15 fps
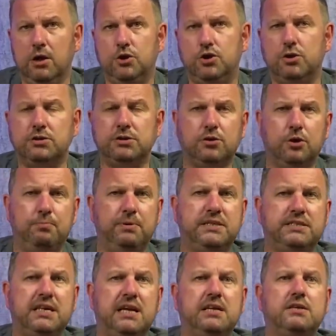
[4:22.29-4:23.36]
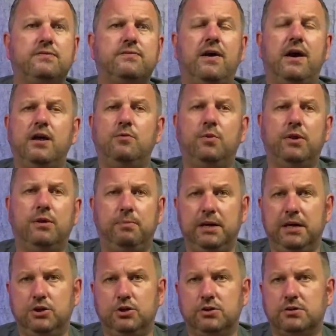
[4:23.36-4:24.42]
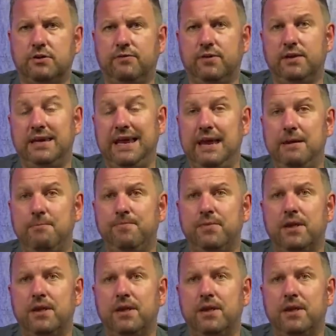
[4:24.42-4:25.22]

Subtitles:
Johnson could be satisfied with the pictures of the day,